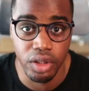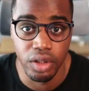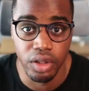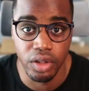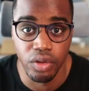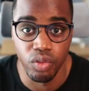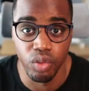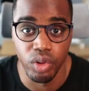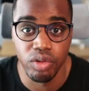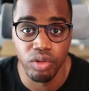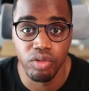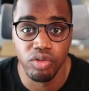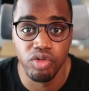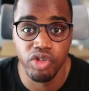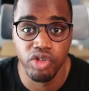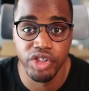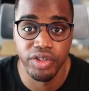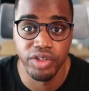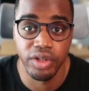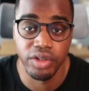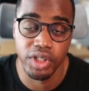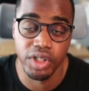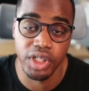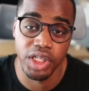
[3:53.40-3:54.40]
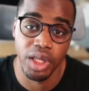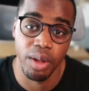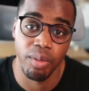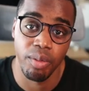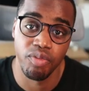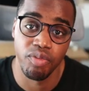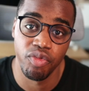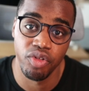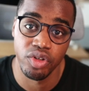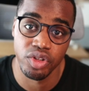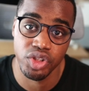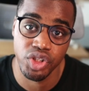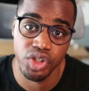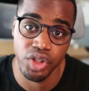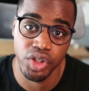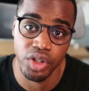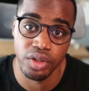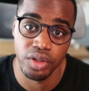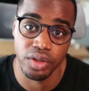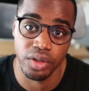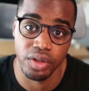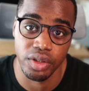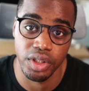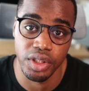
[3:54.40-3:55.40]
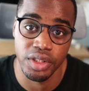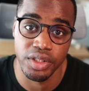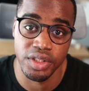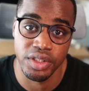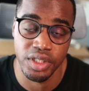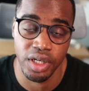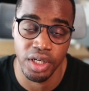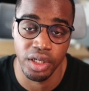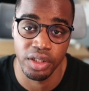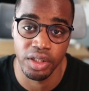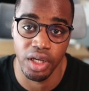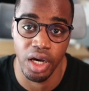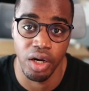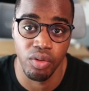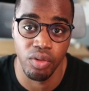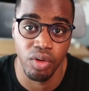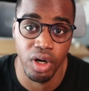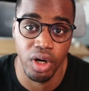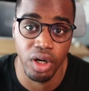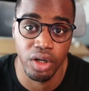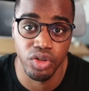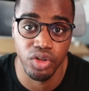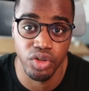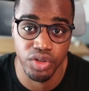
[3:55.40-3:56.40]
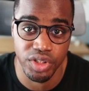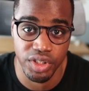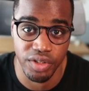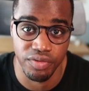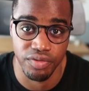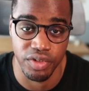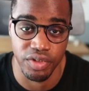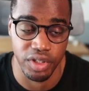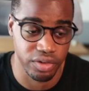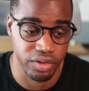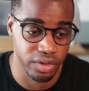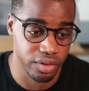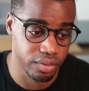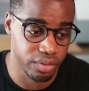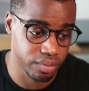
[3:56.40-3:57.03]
we will return a clean function inside our use effect.